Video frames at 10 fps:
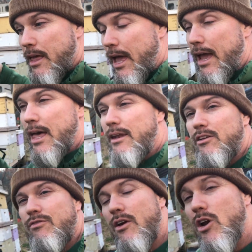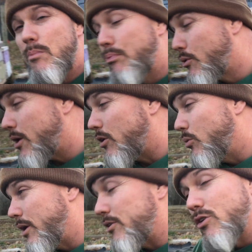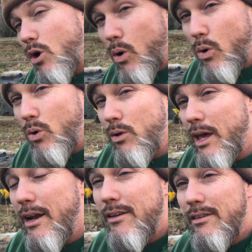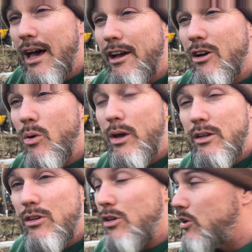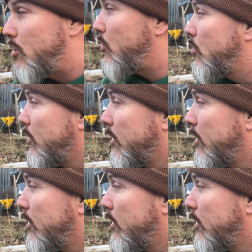and it's very brittle when it's cold and it's not going to